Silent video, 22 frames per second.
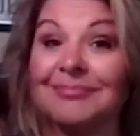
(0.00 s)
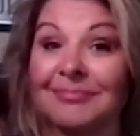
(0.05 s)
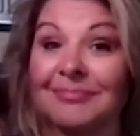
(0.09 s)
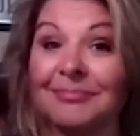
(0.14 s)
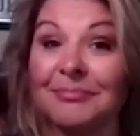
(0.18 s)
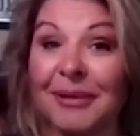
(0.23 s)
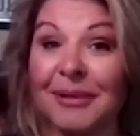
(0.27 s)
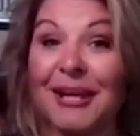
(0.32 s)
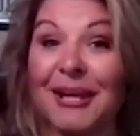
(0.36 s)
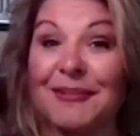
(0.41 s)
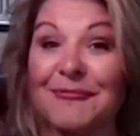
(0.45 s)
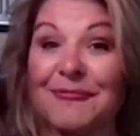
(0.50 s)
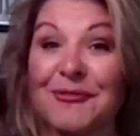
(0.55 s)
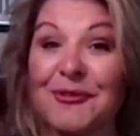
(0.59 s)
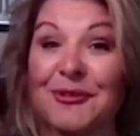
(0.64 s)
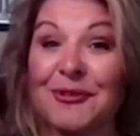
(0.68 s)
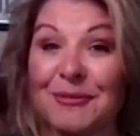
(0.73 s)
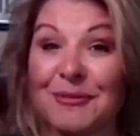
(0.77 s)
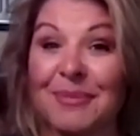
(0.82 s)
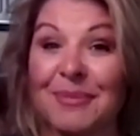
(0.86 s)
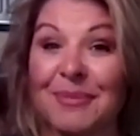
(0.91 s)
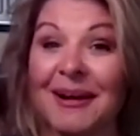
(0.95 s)
paid
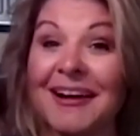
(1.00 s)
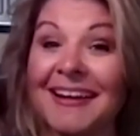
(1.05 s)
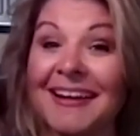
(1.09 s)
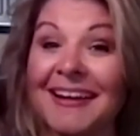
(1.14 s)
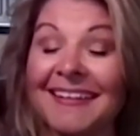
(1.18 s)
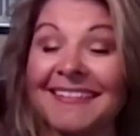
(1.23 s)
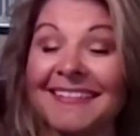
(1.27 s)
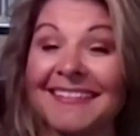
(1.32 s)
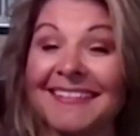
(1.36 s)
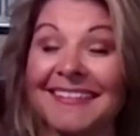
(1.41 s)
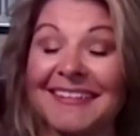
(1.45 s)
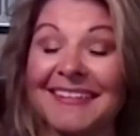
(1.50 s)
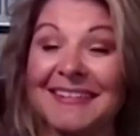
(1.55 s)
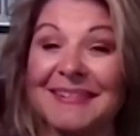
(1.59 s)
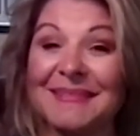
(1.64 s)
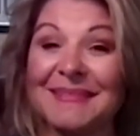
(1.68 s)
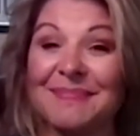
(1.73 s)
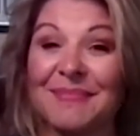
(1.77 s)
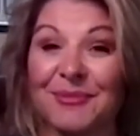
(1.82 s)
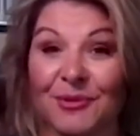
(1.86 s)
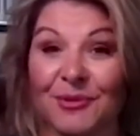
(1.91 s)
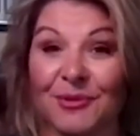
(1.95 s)
for and bought
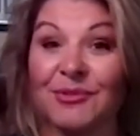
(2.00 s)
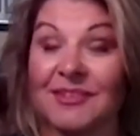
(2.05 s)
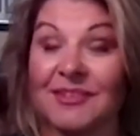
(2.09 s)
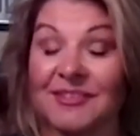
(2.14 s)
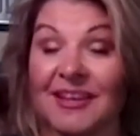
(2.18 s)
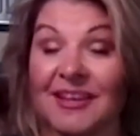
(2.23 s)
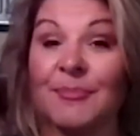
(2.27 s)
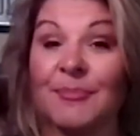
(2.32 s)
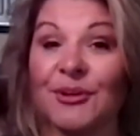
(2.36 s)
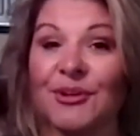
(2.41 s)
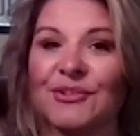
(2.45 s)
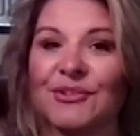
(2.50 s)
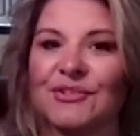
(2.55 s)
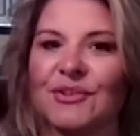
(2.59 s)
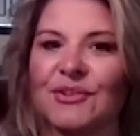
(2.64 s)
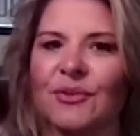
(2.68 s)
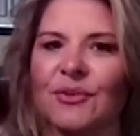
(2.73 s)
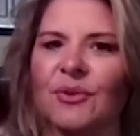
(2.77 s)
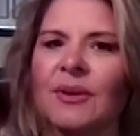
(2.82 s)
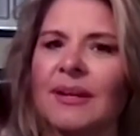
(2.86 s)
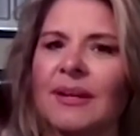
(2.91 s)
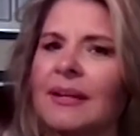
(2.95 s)
throughout the summer.
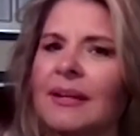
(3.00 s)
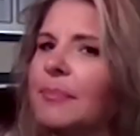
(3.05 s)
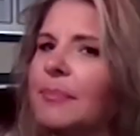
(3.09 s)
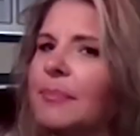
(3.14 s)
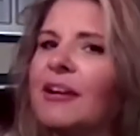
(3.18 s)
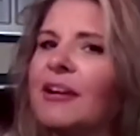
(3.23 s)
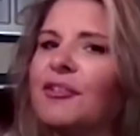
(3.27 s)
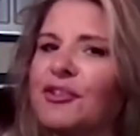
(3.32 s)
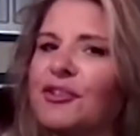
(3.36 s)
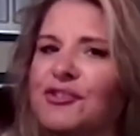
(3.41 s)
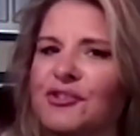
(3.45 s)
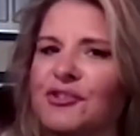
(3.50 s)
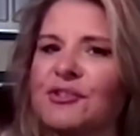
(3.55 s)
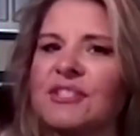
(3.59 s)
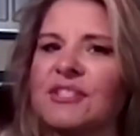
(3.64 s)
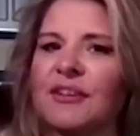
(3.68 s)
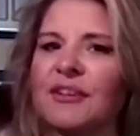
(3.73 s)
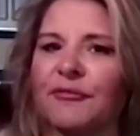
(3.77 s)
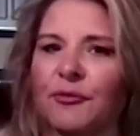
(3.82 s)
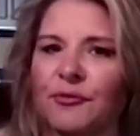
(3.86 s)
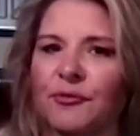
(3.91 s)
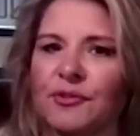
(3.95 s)
So being on the
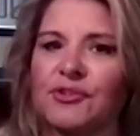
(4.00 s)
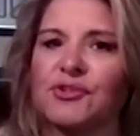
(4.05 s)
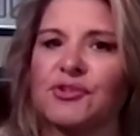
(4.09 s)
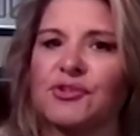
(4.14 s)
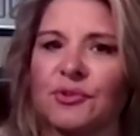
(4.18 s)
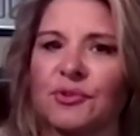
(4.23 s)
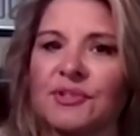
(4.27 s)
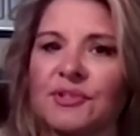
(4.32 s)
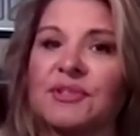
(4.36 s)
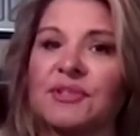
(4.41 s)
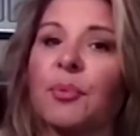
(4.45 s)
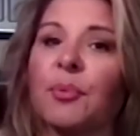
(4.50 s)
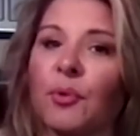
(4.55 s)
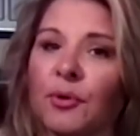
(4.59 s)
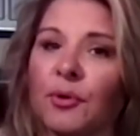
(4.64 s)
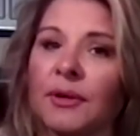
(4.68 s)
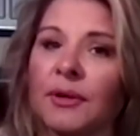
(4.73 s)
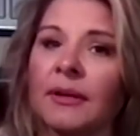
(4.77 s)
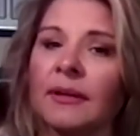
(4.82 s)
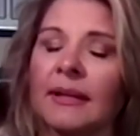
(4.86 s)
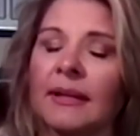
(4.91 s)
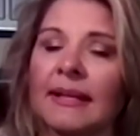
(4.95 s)
Jersey Shore is
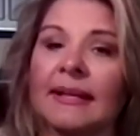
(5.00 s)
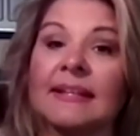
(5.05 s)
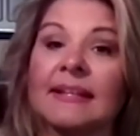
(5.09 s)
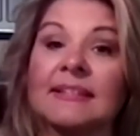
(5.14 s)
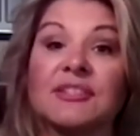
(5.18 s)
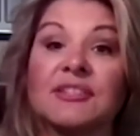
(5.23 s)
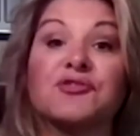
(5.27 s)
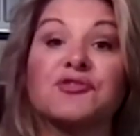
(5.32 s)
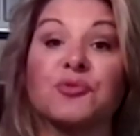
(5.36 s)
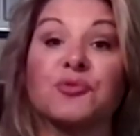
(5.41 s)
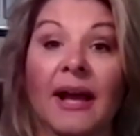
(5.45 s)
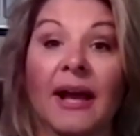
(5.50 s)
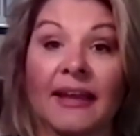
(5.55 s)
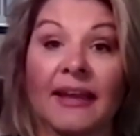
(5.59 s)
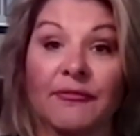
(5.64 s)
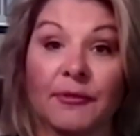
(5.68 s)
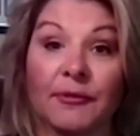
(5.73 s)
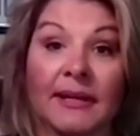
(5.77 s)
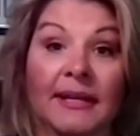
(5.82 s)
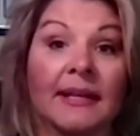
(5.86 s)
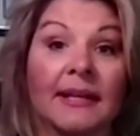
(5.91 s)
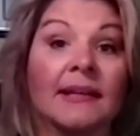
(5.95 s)
important. It is a
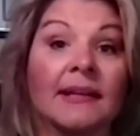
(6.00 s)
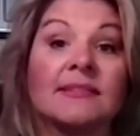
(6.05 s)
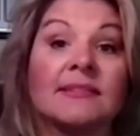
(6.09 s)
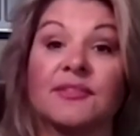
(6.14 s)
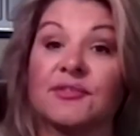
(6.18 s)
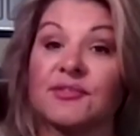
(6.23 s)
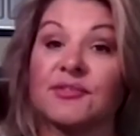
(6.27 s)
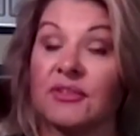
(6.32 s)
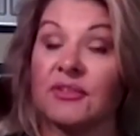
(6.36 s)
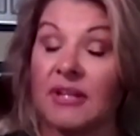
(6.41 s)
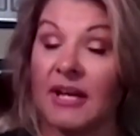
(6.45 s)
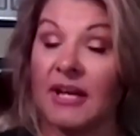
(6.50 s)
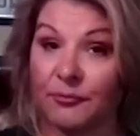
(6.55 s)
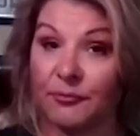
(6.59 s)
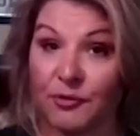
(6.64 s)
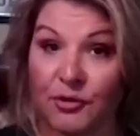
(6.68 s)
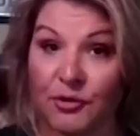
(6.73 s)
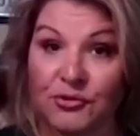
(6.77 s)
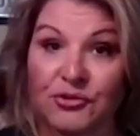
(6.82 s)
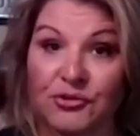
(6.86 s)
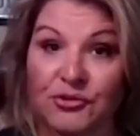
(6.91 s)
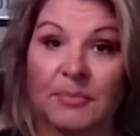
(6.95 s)
drive radius. There's a lot of
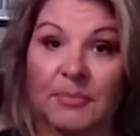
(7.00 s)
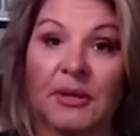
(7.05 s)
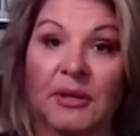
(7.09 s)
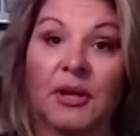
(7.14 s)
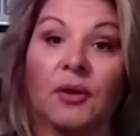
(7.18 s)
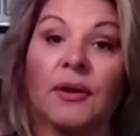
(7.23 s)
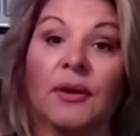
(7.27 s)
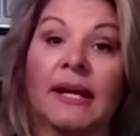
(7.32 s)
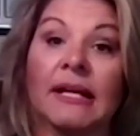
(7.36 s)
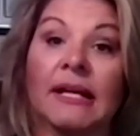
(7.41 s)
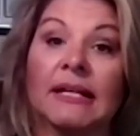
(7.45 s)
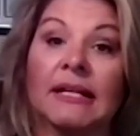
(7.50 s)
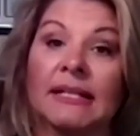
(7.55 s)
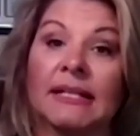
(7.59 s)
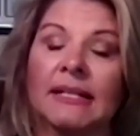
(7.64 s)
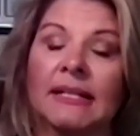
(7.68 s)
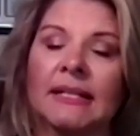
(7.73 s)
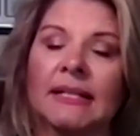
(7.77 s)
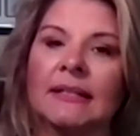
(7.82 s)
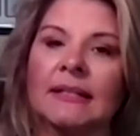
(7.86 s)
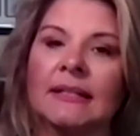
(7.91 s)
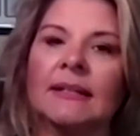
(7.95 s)
road tripping going on
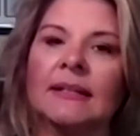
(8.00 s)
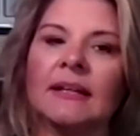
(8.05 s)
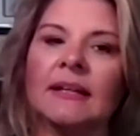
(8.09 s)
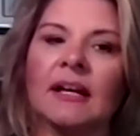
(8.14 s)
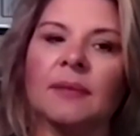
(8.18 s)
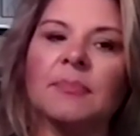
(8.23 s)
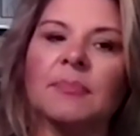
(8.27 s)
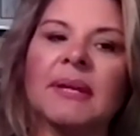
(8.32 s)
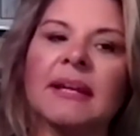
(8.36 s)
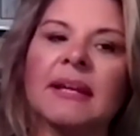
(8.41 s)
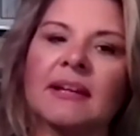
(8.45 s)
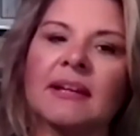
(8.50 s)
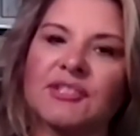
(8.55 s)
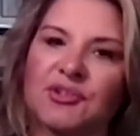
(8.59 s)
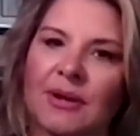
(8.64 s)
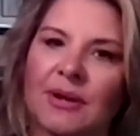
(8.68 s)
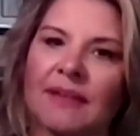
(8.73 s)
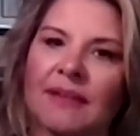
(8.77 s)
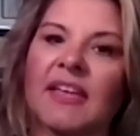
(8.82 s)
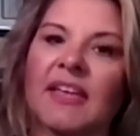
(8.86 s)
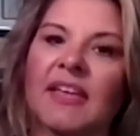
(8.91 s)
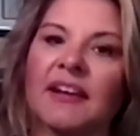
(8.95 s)
because you
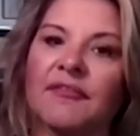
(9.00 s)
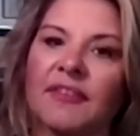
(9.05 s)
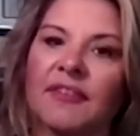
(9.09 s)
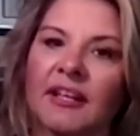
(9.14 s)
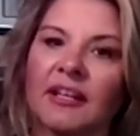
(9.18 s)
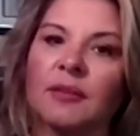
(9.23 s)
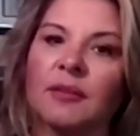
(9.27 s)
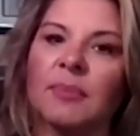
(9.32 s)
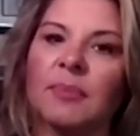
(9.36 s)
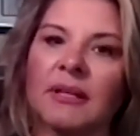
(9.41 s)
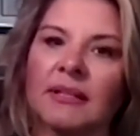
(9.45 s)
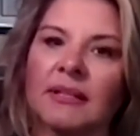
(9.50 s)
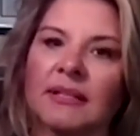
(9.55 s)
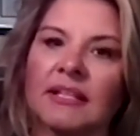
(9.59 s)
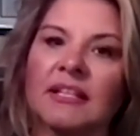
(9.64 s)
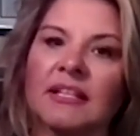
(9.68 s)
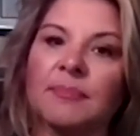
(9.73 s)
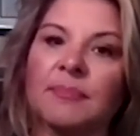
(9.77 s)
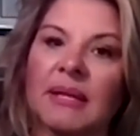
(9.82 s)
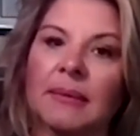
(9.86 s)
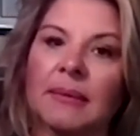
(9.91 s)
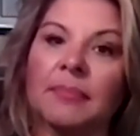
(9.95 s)
have that availability
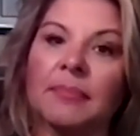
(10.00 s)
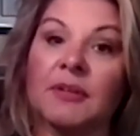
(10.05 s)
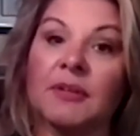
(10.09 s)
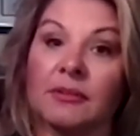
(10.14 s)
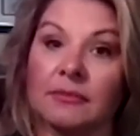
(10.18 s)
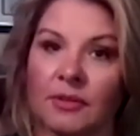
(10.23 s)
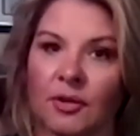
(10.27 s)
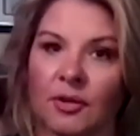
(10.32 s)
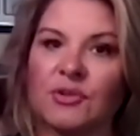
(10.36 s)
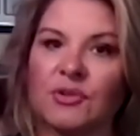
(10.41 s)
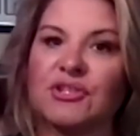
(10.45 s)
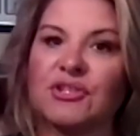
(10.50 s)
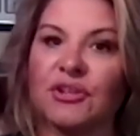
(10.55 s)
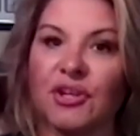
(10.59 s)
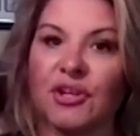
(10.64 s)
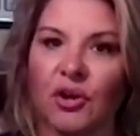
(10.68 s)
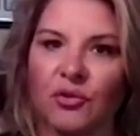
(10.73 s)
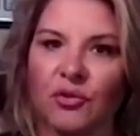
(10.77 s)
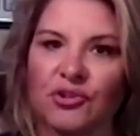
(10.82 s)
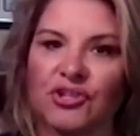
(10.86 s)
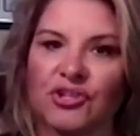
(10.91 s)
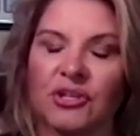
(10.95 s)
to be close to
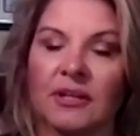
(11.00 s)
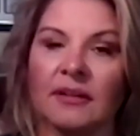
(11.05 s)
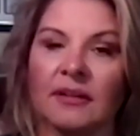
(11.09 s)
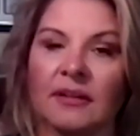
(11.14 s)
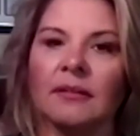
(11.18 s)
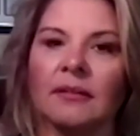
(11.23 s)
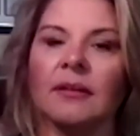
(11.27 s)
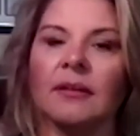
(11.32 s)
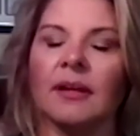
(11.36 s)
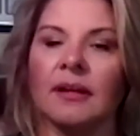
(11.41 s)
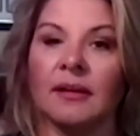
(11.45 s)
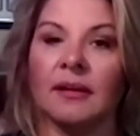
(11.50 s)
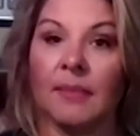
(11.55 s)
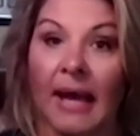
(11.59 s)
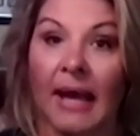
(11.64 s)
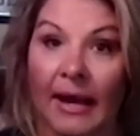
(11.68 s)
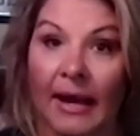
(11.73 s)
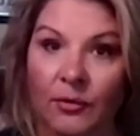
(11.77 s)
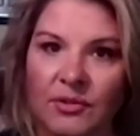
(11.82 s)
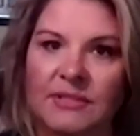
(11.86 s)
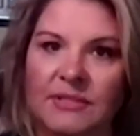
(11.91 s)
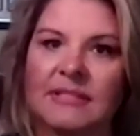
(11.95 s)
the ocean,
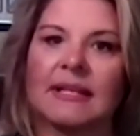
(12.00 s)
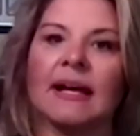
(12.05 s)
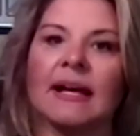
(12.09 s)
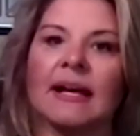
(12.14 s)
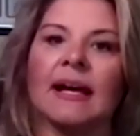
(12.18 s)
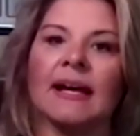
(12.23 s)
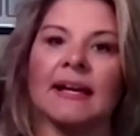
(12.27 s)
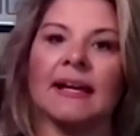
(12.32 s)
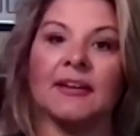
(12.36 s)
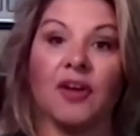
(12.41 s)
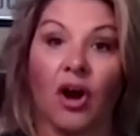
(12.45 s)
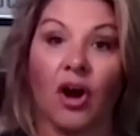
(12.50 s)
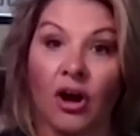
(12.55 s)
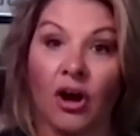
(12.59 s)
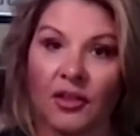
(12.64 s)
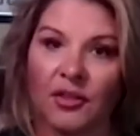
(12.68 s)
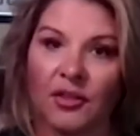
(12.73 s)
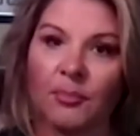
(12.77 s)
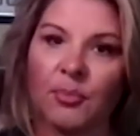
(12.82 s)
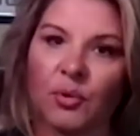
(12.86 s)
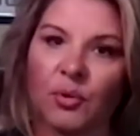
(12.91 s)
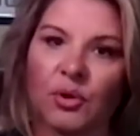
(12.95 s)
outside
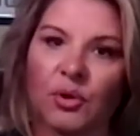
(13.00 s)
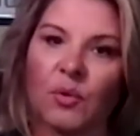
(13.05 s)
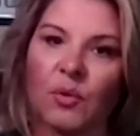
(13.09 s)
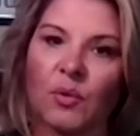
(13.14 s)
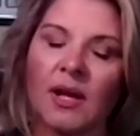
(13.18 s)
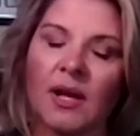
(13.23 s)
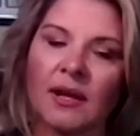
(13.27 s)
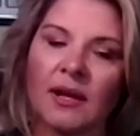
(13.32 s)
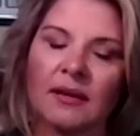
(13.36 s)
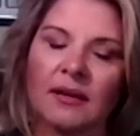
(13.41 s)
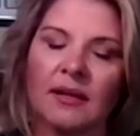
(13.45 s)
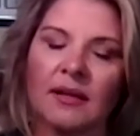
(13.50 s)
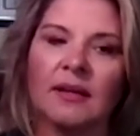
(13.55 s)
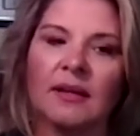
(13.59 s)
on the boardwalk.